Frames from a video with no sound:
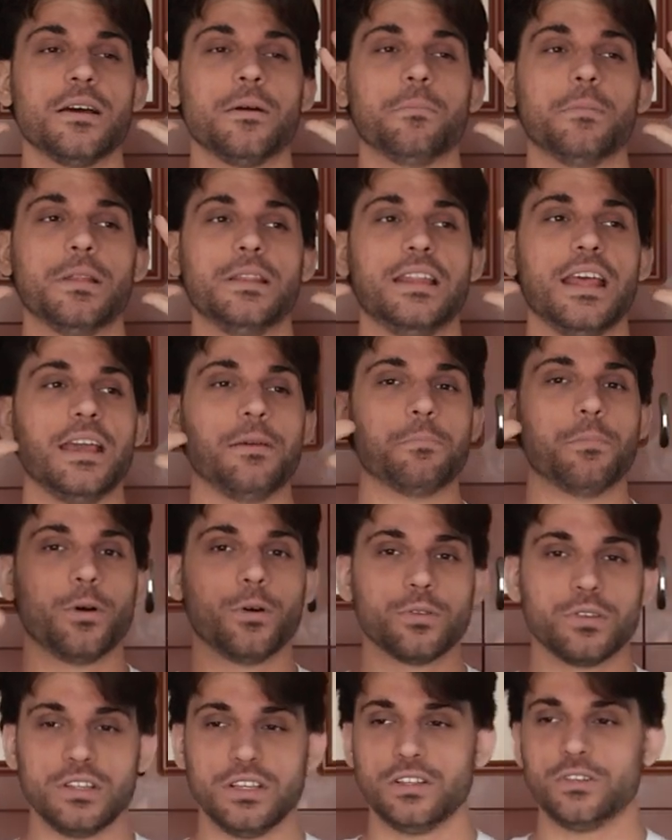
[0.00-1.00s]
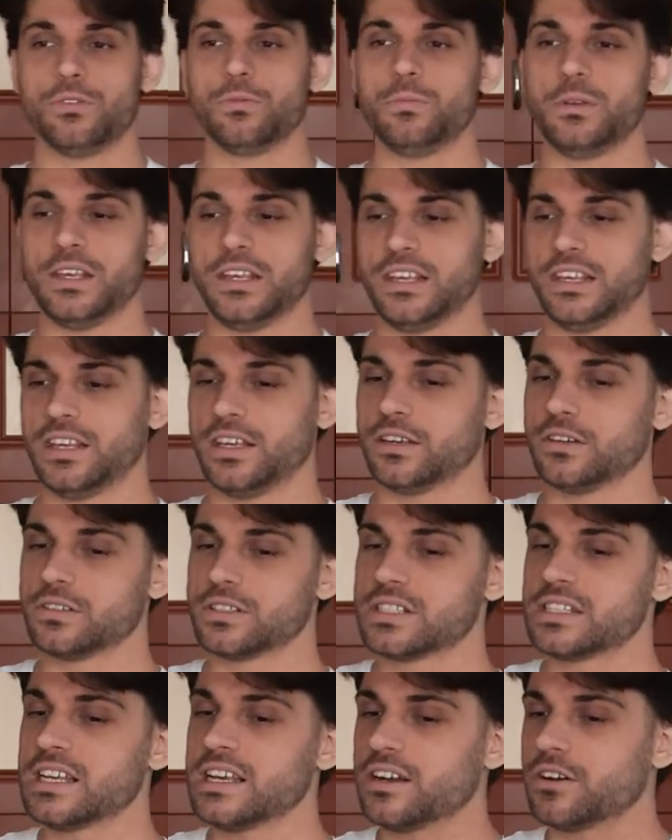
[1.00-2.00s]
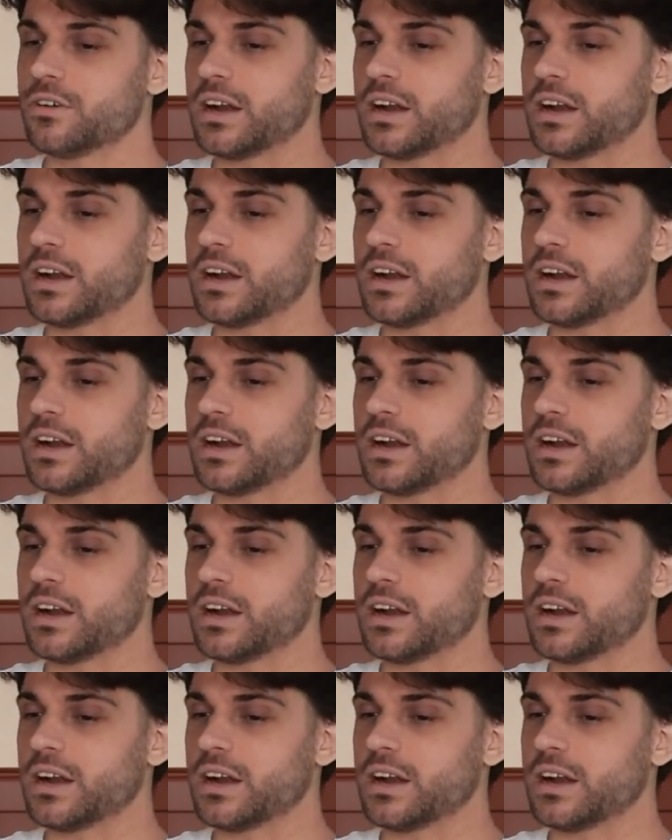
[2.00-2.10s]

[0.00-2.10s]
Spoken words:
but they both need to be heels.